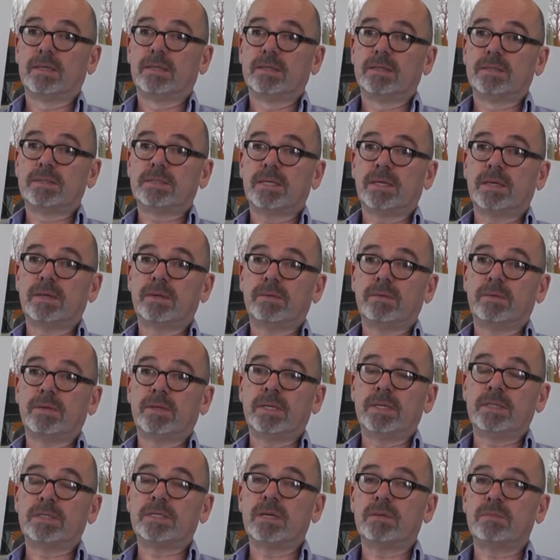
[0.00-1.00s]
So
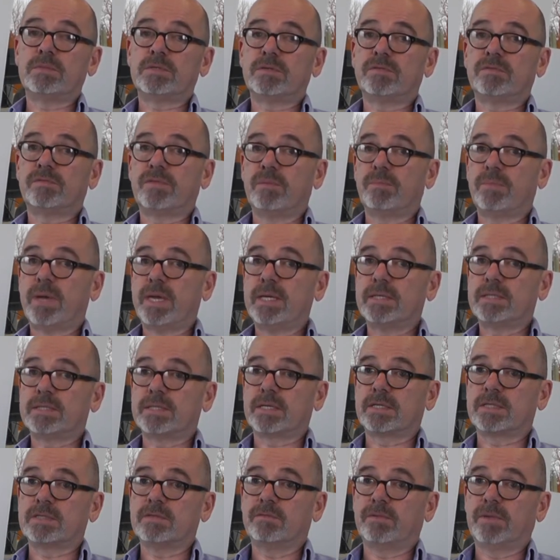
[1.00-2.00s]
in terms of the
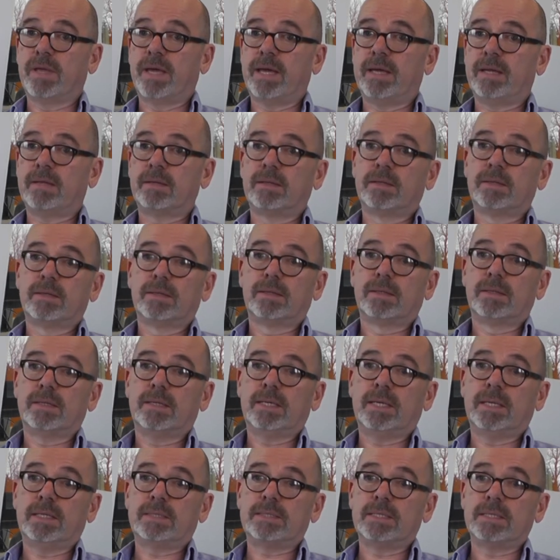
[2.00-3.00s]
basics of that,
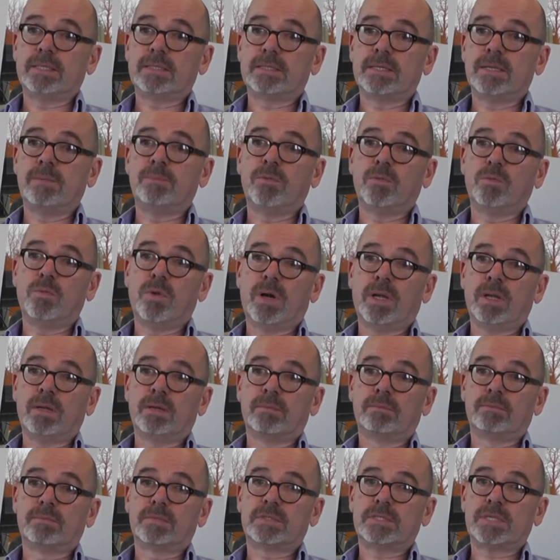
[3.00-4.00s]
it is, number one,
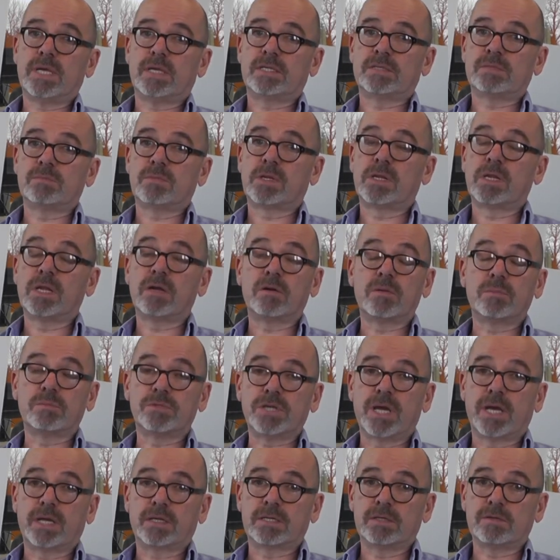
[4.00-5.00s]
set some clear
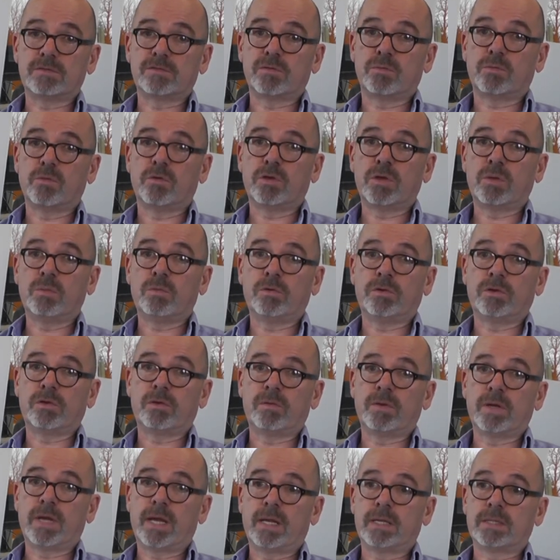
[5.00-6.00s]
objectives for what you want
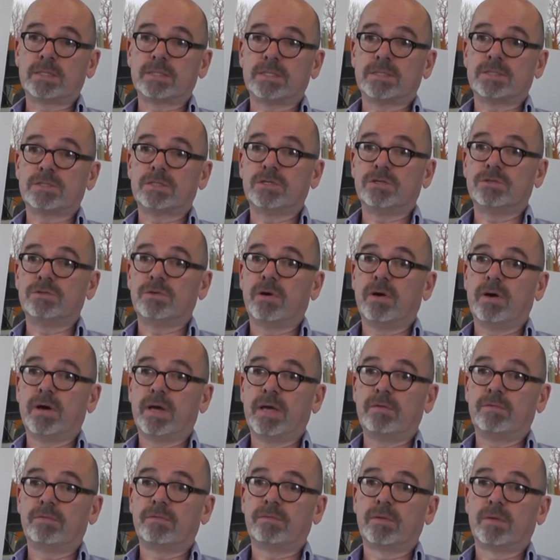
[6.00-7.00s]
your analysis to
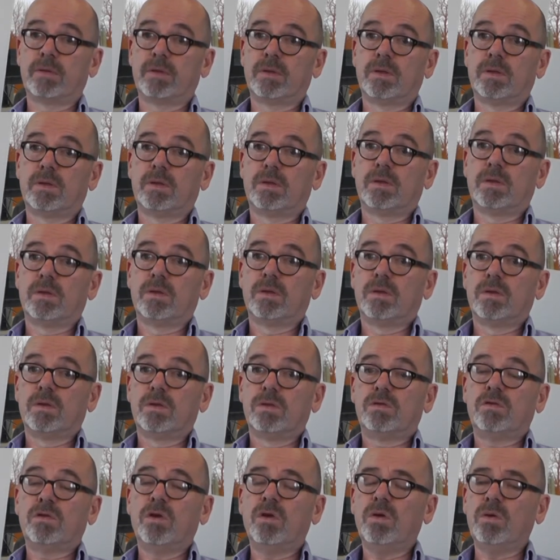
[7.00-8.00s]
drive.
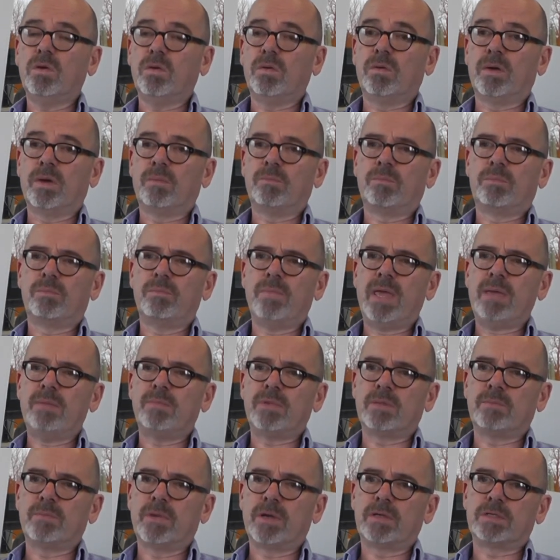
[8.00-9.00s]
Two, and
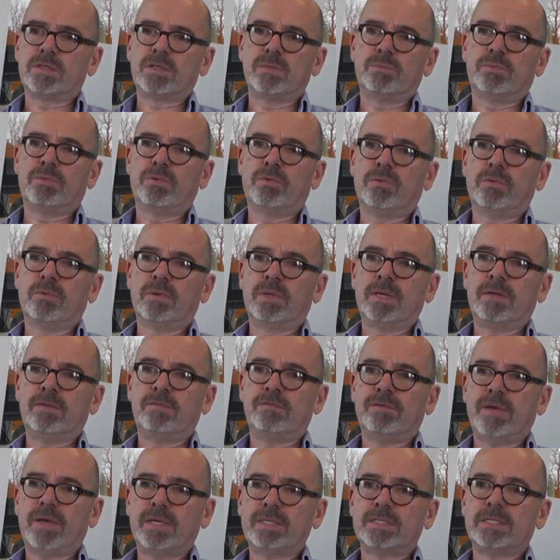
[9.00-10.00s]
maybe the most important,
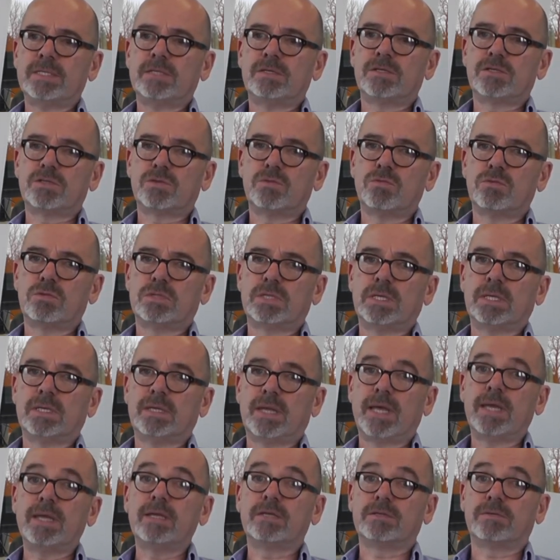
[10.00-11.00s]
invest in sorting
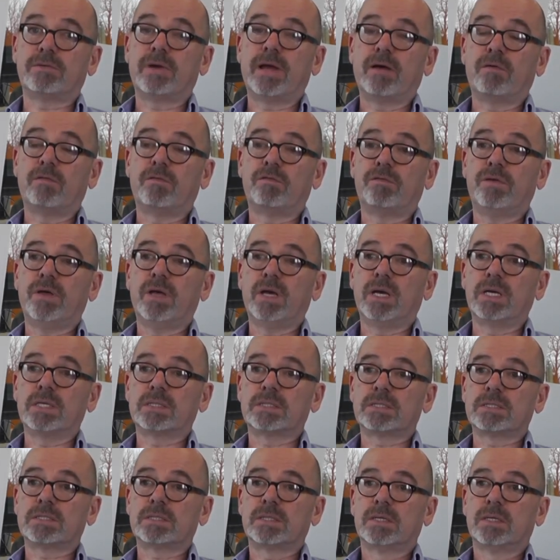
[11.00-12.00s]
data out
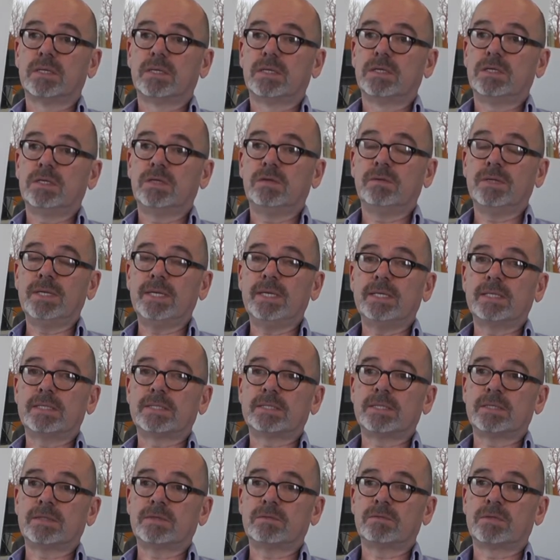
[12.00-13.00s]
first. You need a
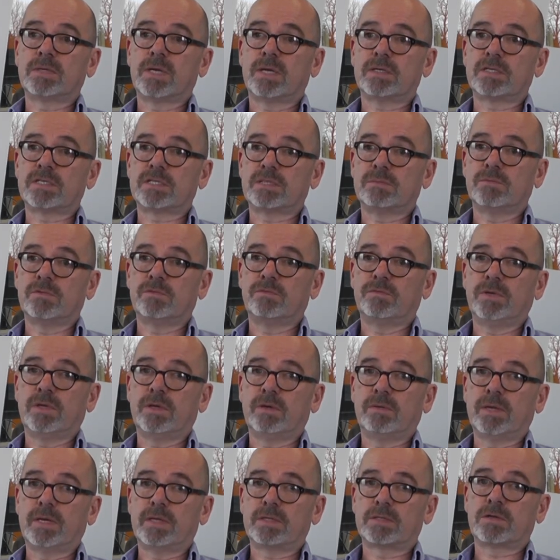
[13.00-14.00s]
single customer
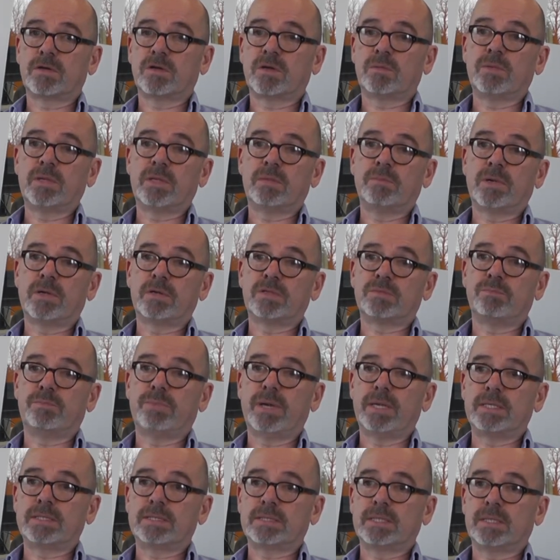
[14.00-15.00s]
view. That's got to be the most
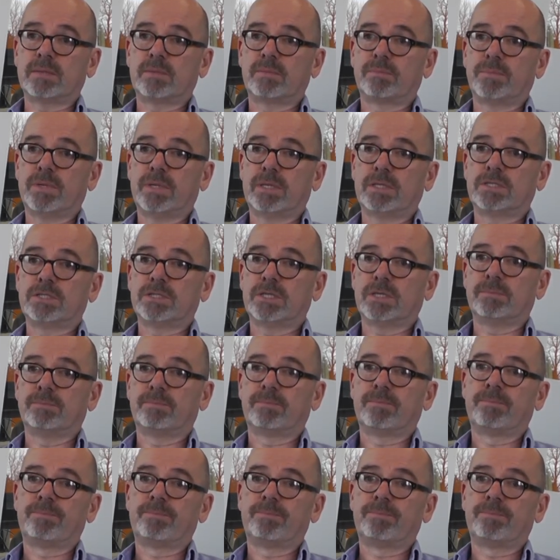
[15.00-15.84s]
basic picture.